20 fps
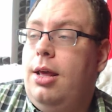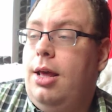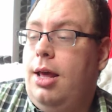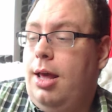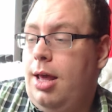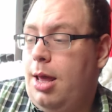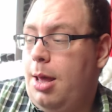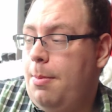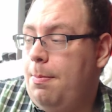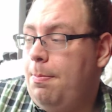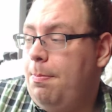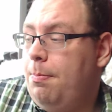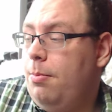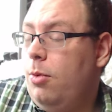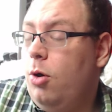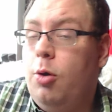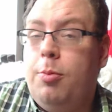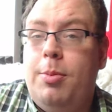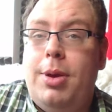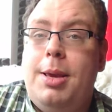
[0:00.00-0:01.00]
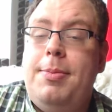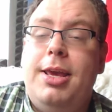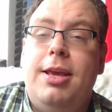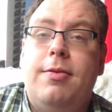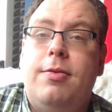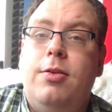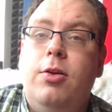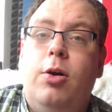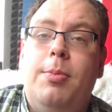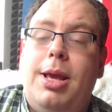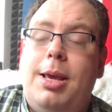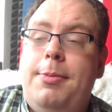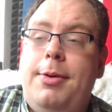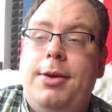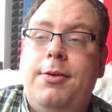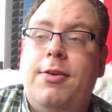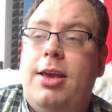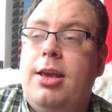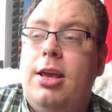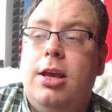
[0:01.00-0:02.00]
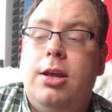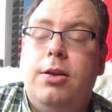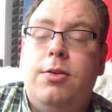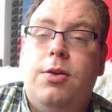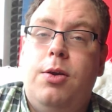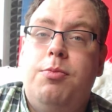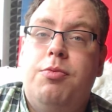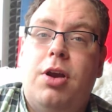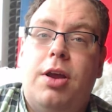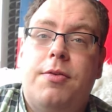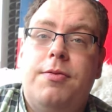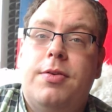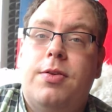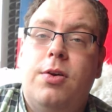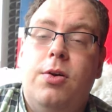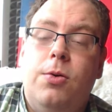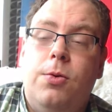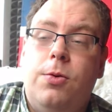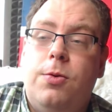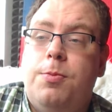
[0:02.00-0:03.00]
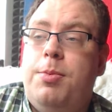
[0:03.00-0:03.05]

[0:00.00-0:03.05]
Or maybe it's not. Maybe they go to private schools.